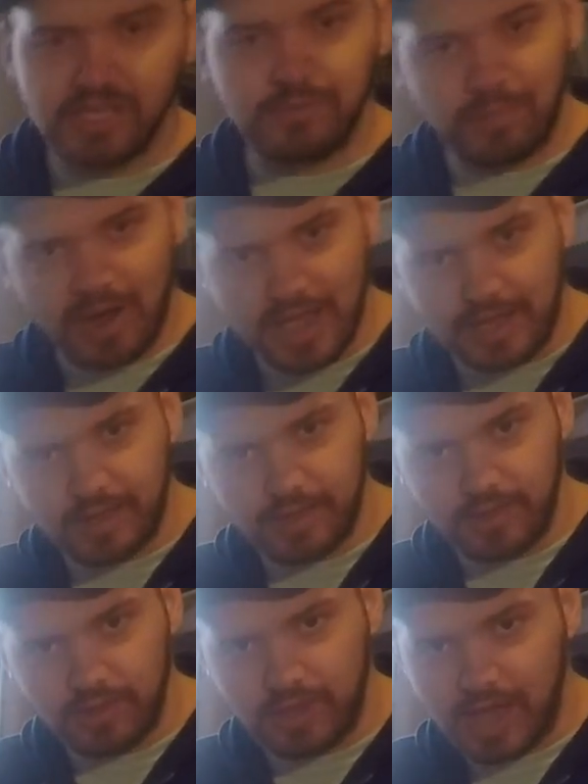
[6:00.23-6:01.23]
break.
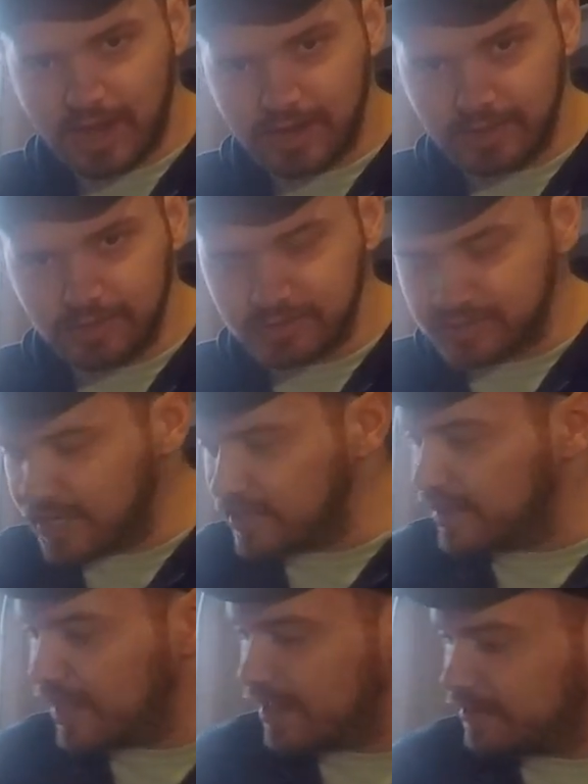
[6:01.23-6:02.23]
You gotta understand
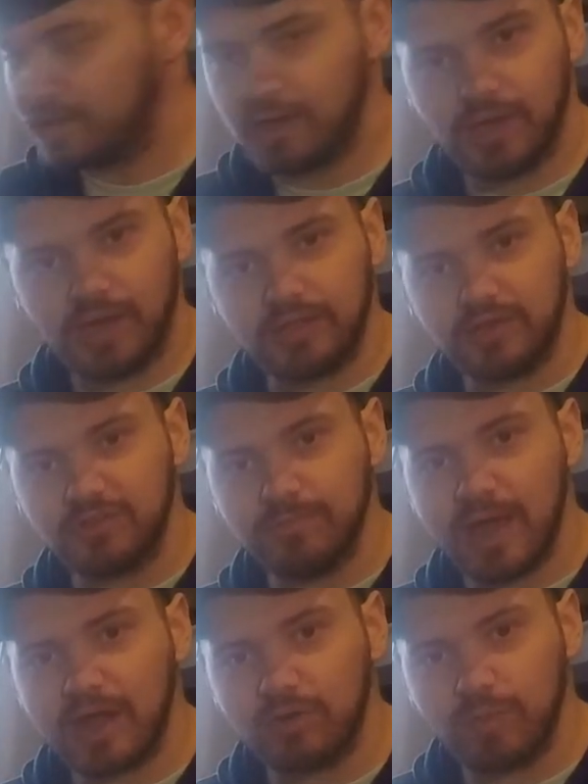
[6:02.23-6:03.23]
that. It doesn't
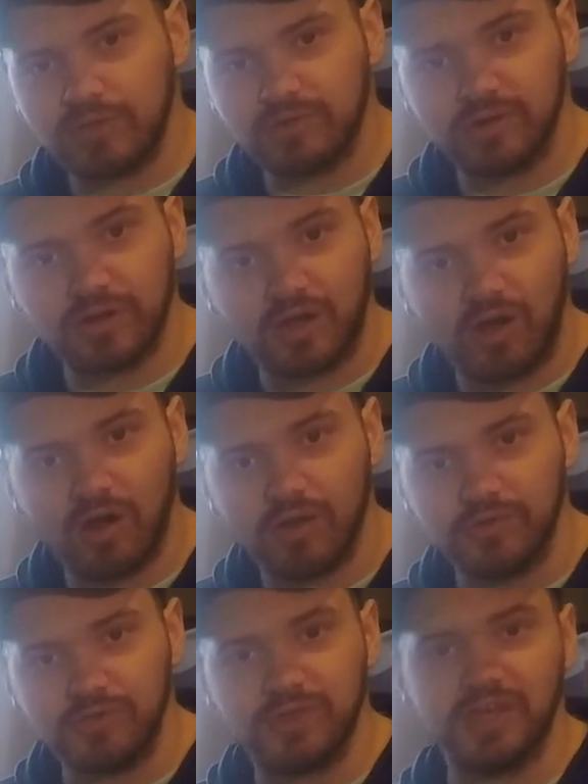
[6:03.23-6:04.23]
matter whether a car
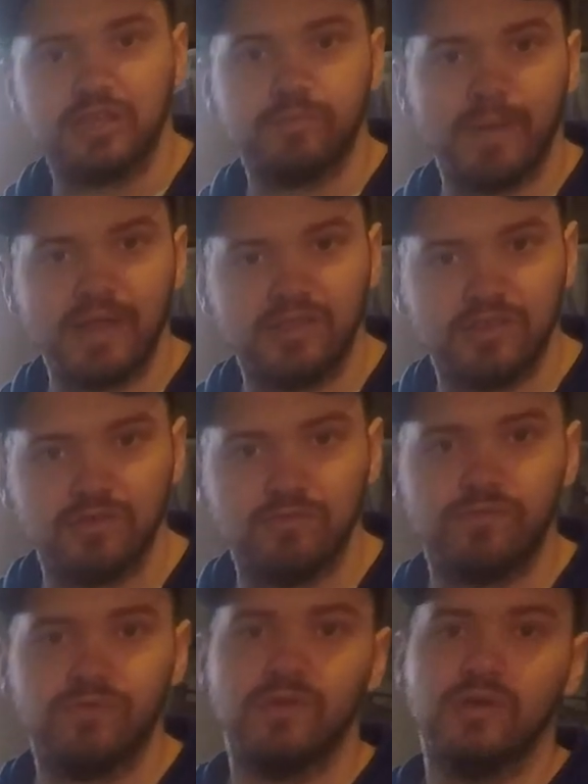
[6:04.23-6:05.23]
is
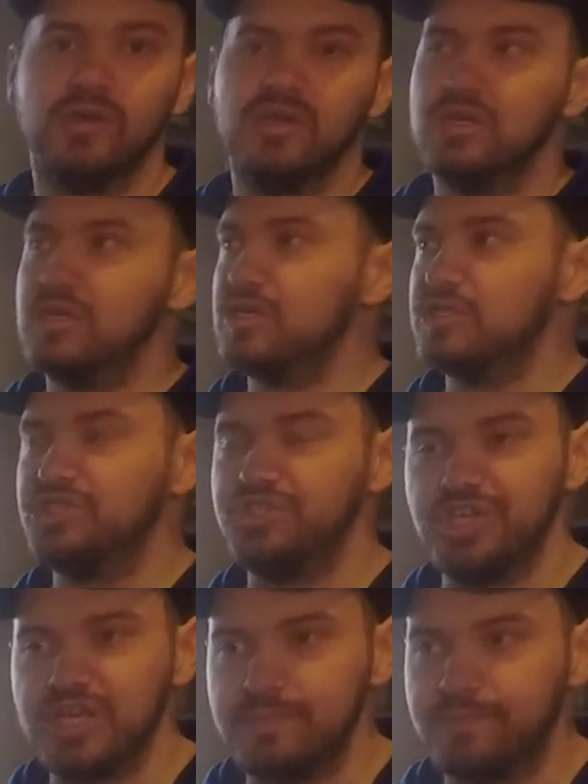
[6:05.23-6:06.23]
expensive,
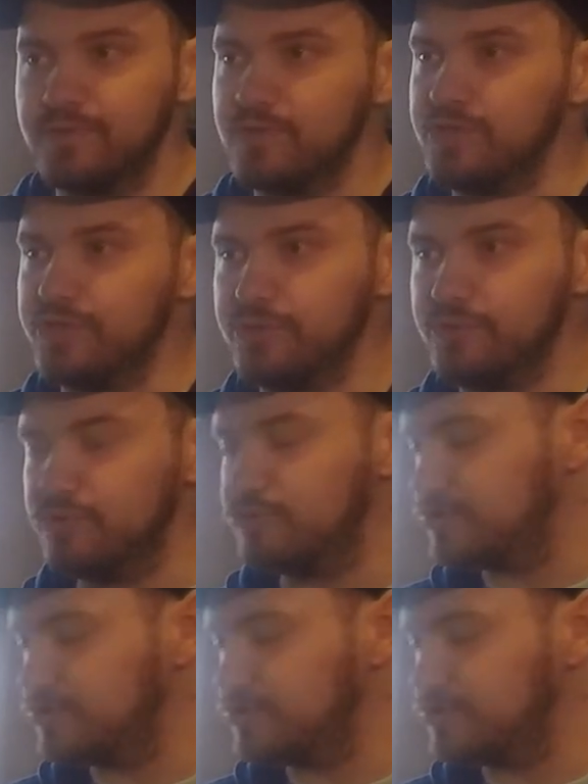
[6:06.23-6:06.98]
cheap, used,